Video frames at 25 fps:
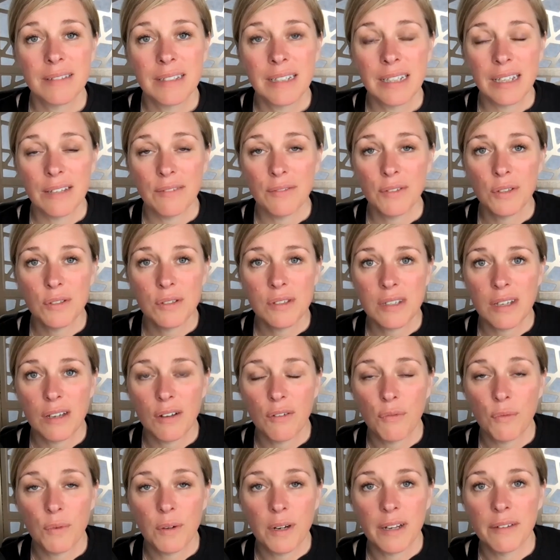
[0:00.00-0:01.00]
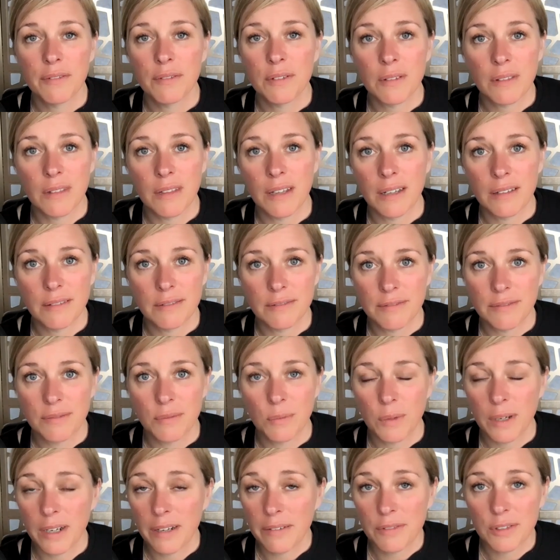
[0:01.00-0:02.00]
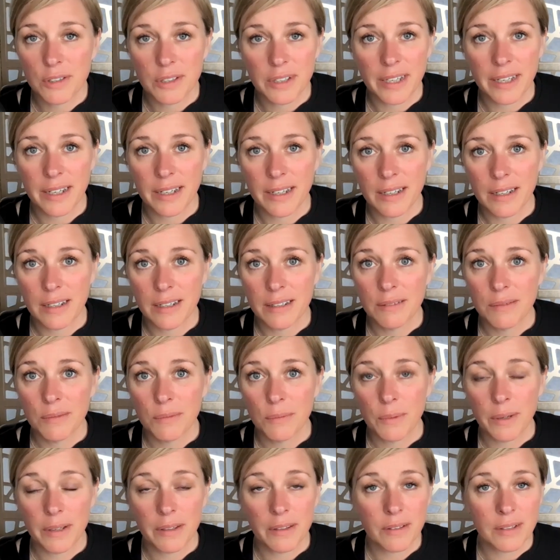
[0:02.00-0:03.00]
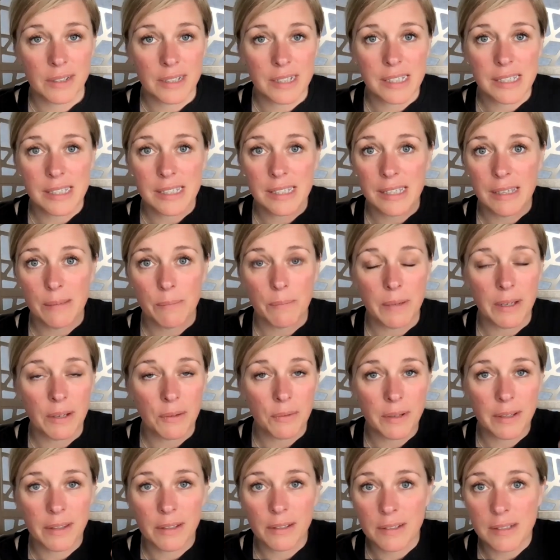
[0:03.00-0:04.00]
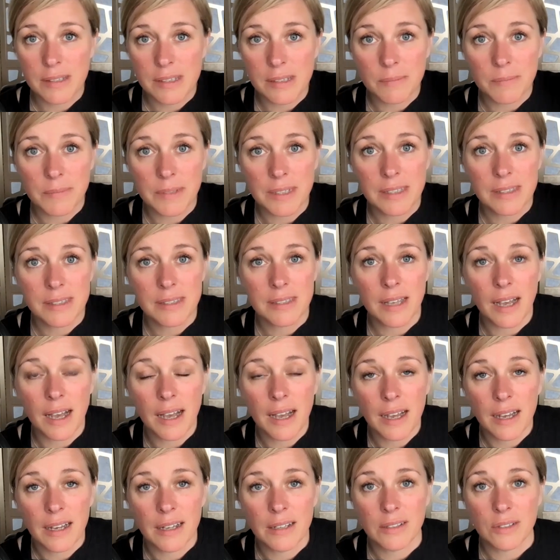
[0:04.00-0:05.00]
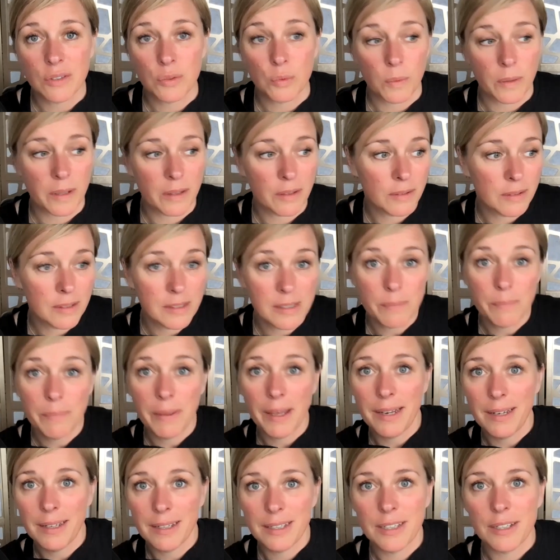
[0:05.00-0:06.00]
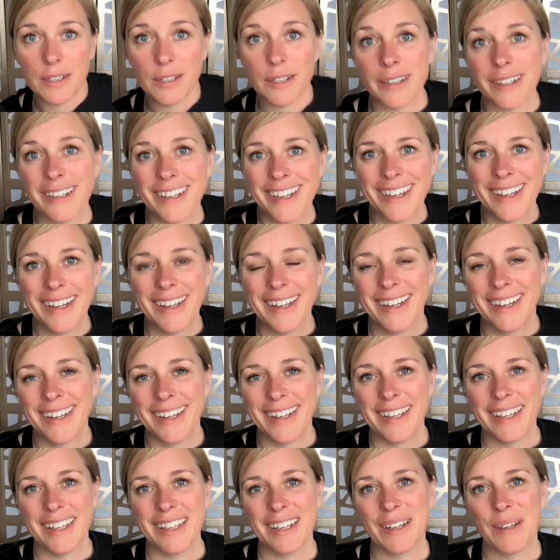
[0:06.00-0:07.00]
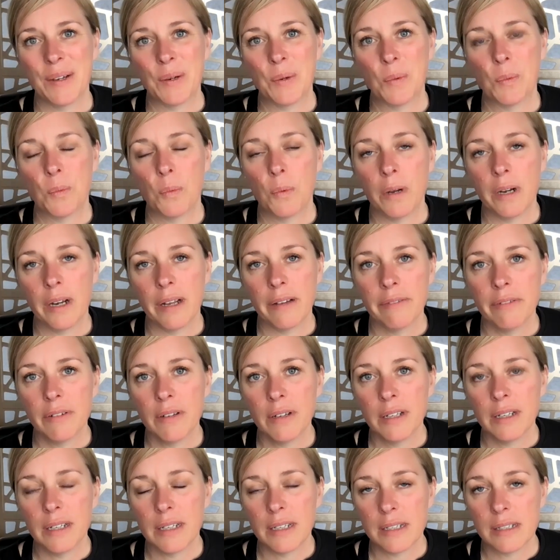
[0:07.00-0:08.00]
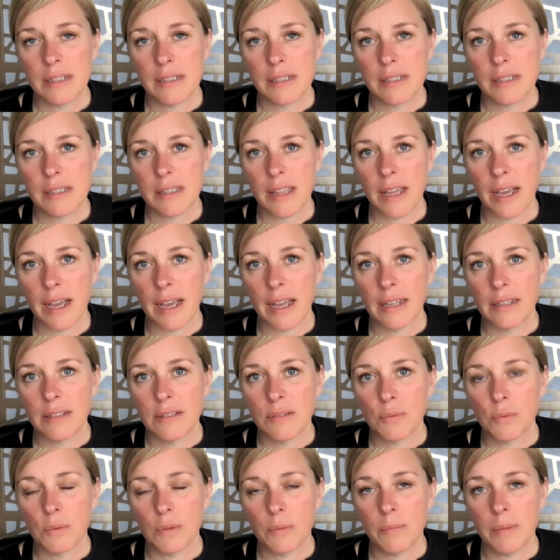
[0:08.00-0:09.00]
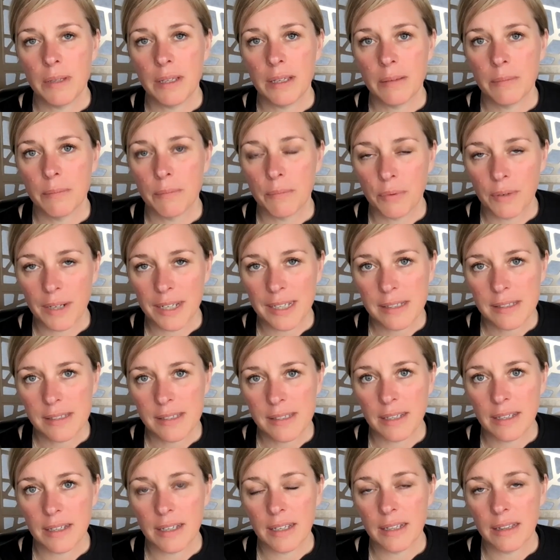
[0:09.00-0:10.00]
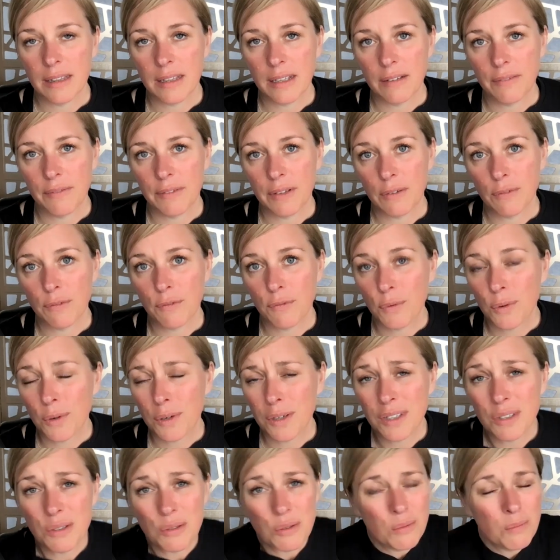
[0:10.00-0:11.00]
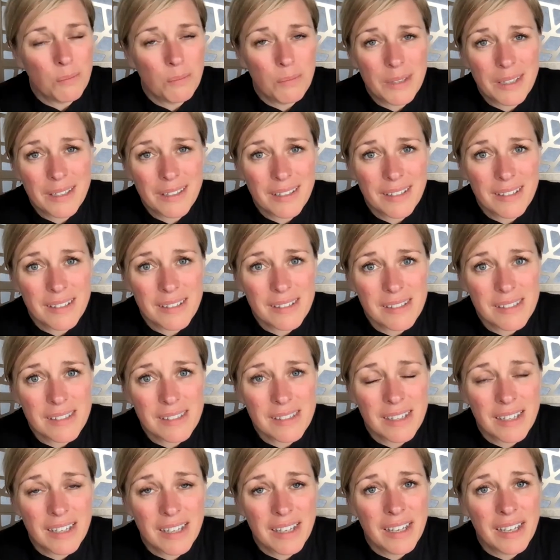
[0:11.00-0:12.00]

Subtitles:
give yourself whatever love, whatever care, whether it's sleeping, whether it's a massage, whether it's a pedicure, whatever it is that will be embracing and loving for you, because